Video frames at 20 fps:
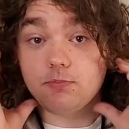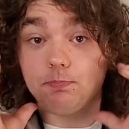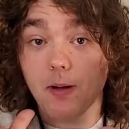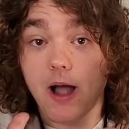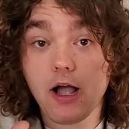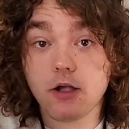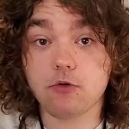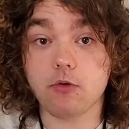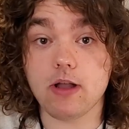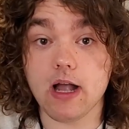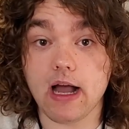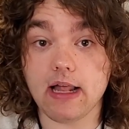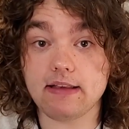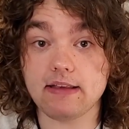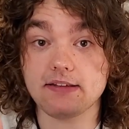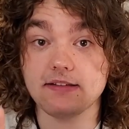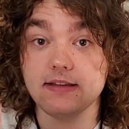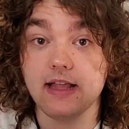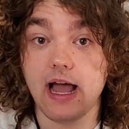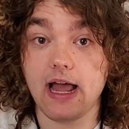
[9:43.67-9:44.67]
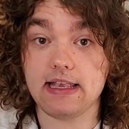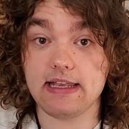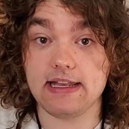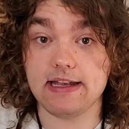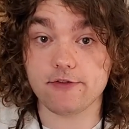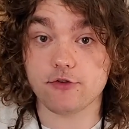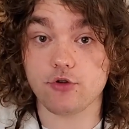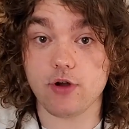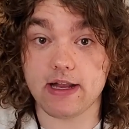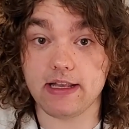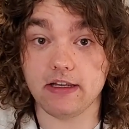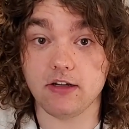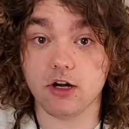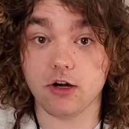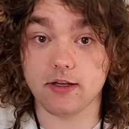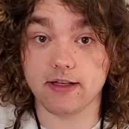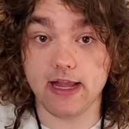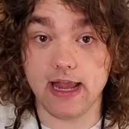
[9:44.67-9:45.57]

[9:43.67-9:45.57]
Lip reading: Bakugan does not need a trading card